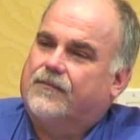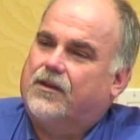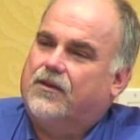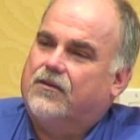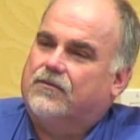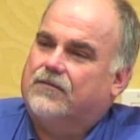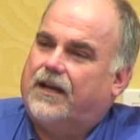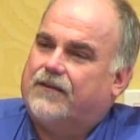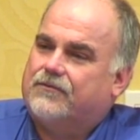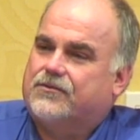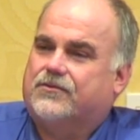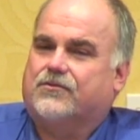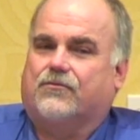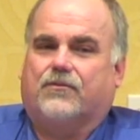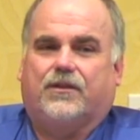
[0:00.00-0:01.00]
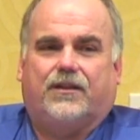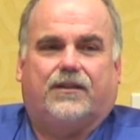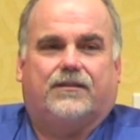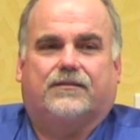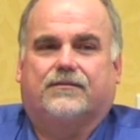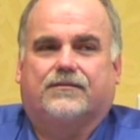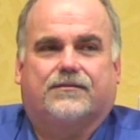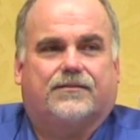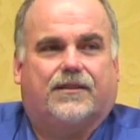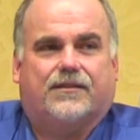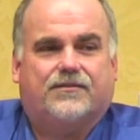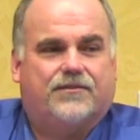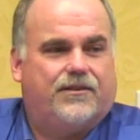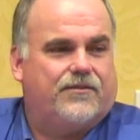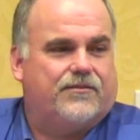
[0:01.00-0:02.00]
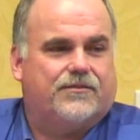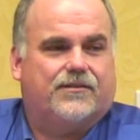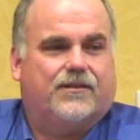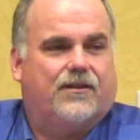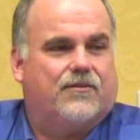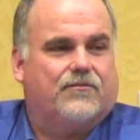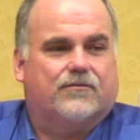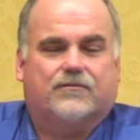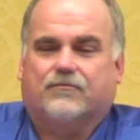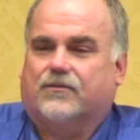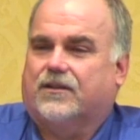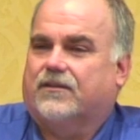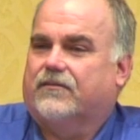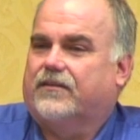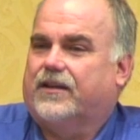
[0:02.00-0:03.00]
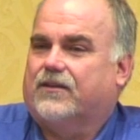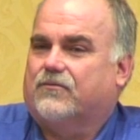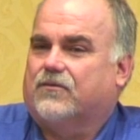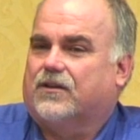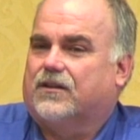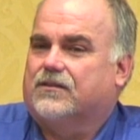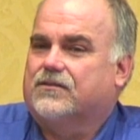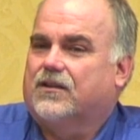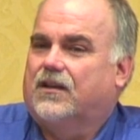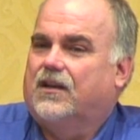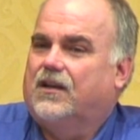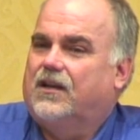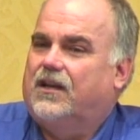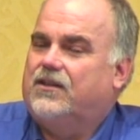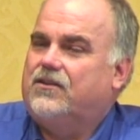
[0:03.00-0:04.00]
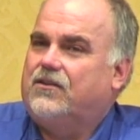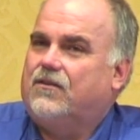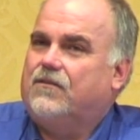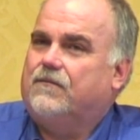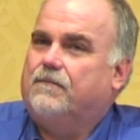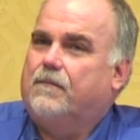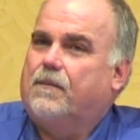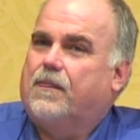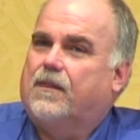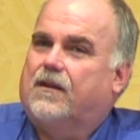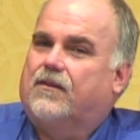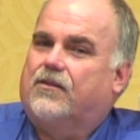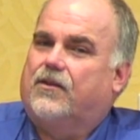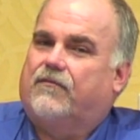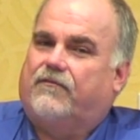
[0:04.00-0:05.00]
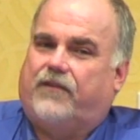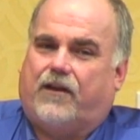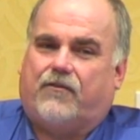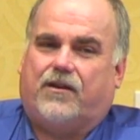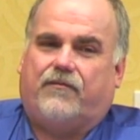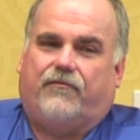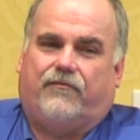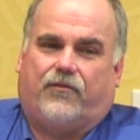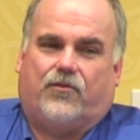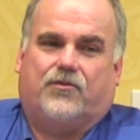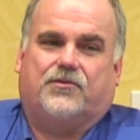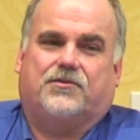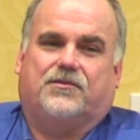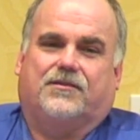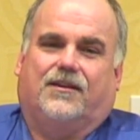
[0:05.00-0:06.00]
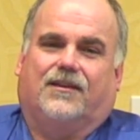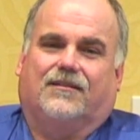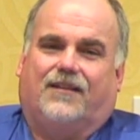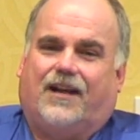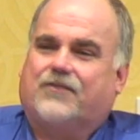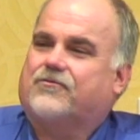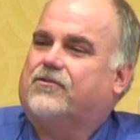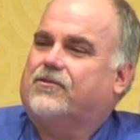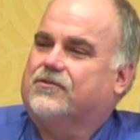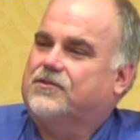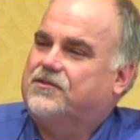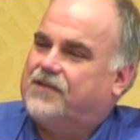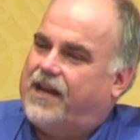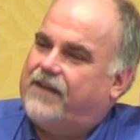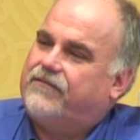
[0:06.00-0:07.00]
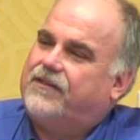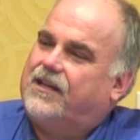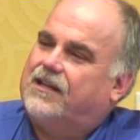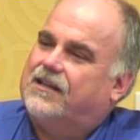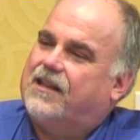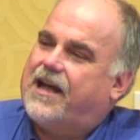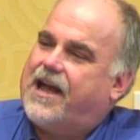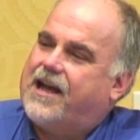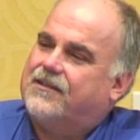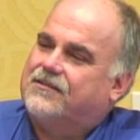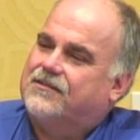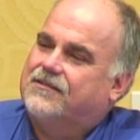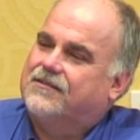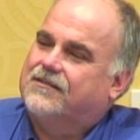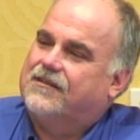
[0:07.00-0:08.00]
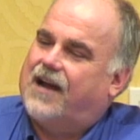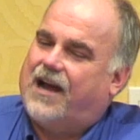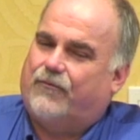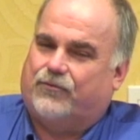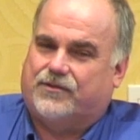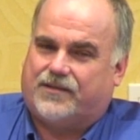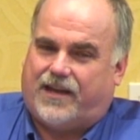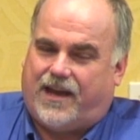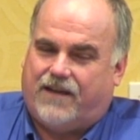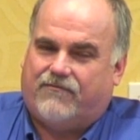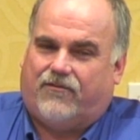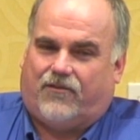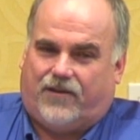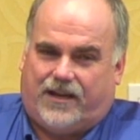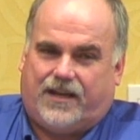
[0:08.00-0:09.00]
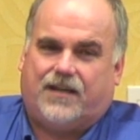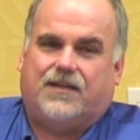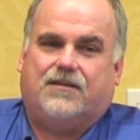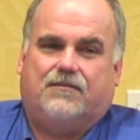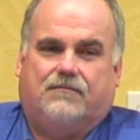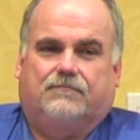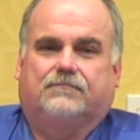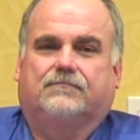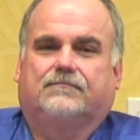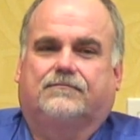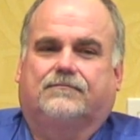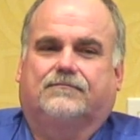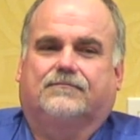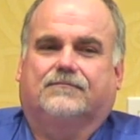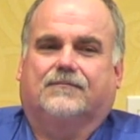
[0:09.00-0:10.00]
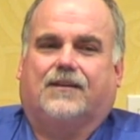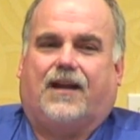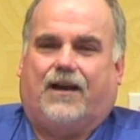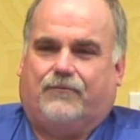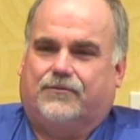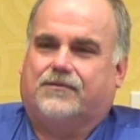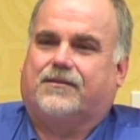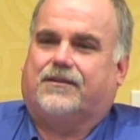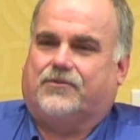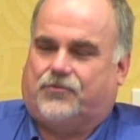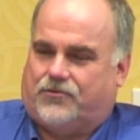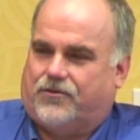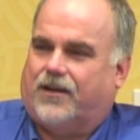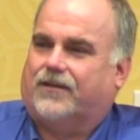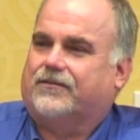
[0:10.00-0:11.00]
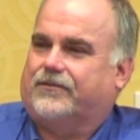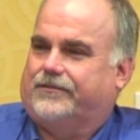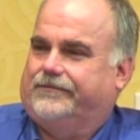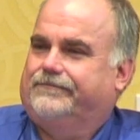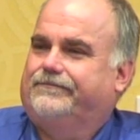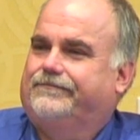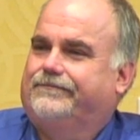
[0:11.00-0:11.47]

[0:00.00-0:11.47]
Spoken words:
You know, that was 26 years ago or whatever that was. And, you know, the very first electrical safety class I was ever in, I was the instructor.